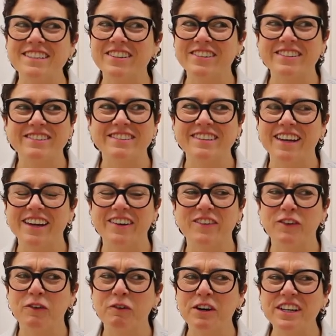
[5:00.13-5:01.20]
and Joey was
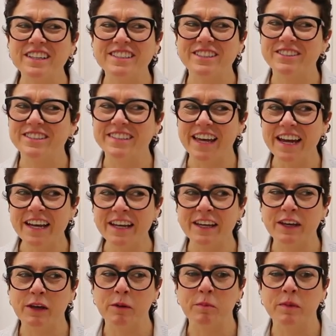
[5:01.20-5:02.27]
like, Well, what did you say to
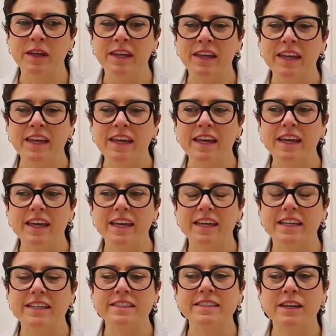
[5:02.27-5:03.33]
him?
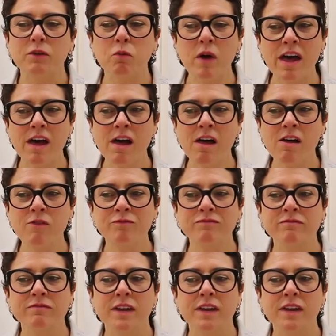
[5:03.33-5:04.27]
And he said, Well,